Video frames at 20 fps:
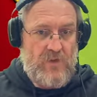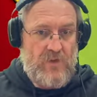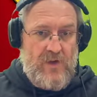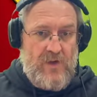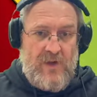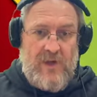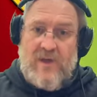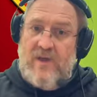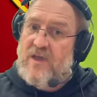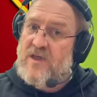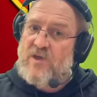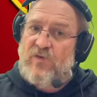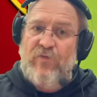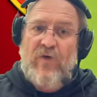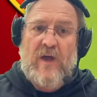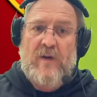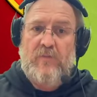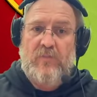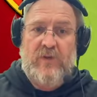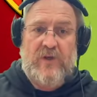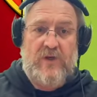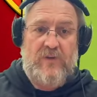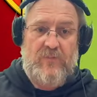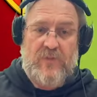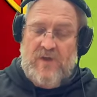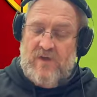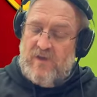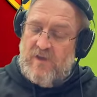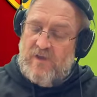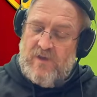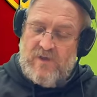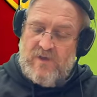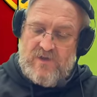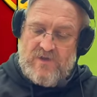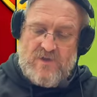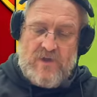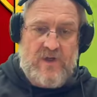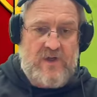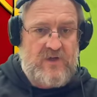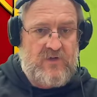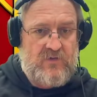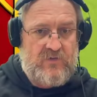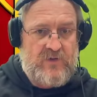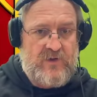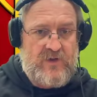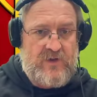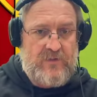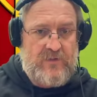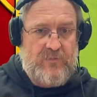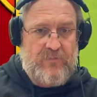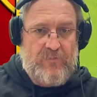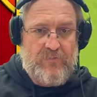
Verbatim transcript: It is fun, Pete. It is. I agree.